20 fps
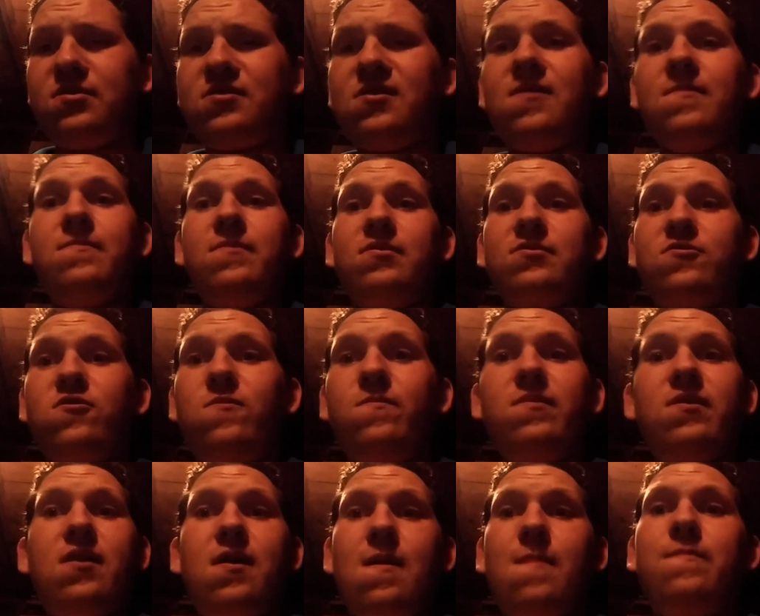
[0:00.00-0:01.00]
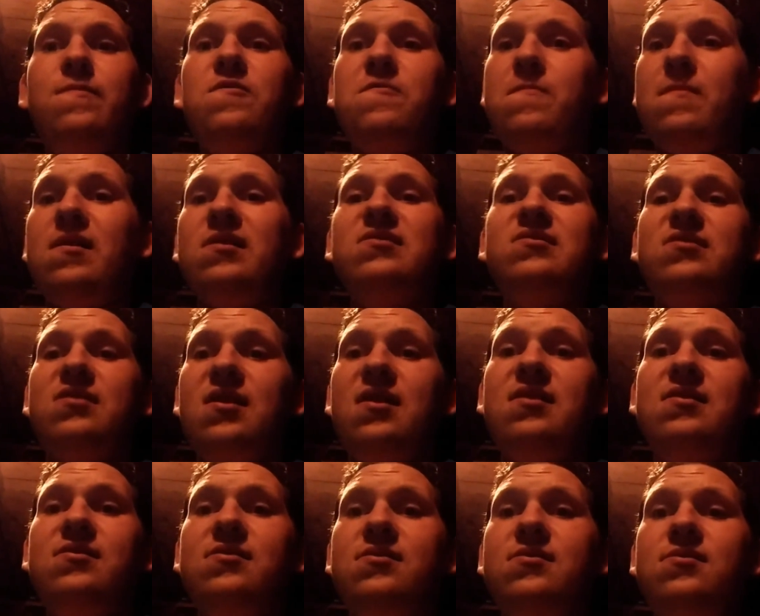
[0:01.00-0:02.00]
something that's going to be happening in my
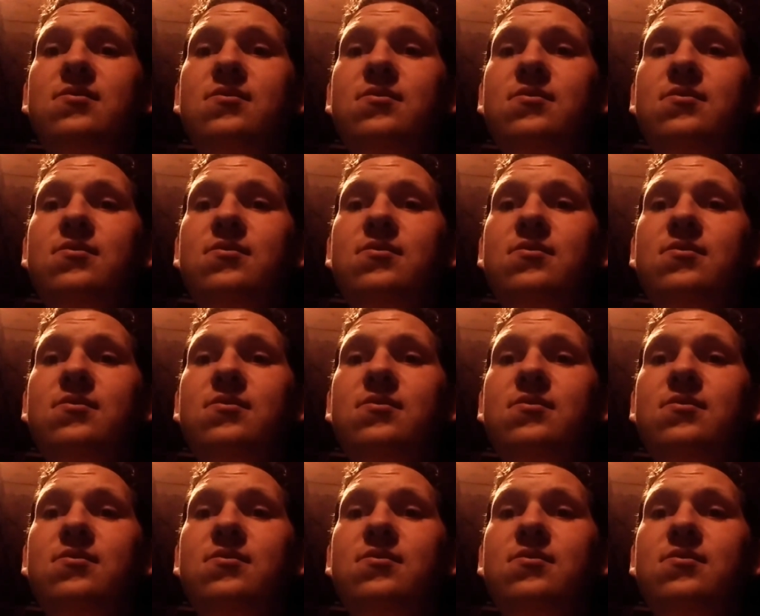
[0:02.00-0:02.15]
state.